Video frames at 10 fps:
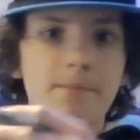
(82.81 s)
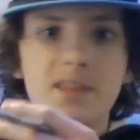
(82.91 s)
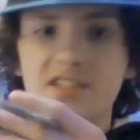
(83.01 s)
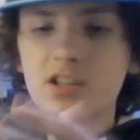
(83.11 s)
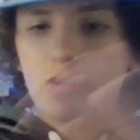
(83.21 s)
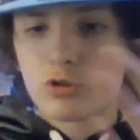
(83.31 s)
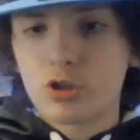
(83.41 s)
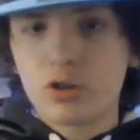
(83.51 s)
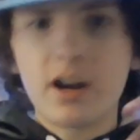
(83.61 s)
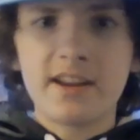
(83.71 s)
Ezekiel
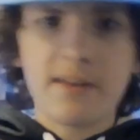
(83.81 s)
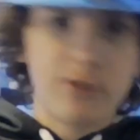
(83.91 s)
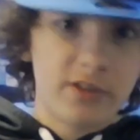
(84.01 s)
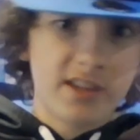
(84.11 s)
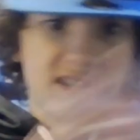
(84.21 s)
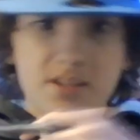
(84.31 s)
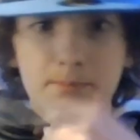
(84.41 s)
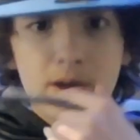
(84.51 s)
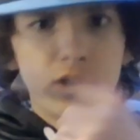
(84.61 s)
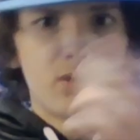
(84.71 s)
Turner, I definitely think is a
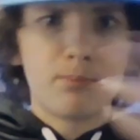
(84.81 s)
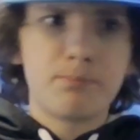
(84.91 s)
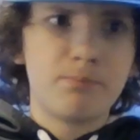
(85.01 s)
better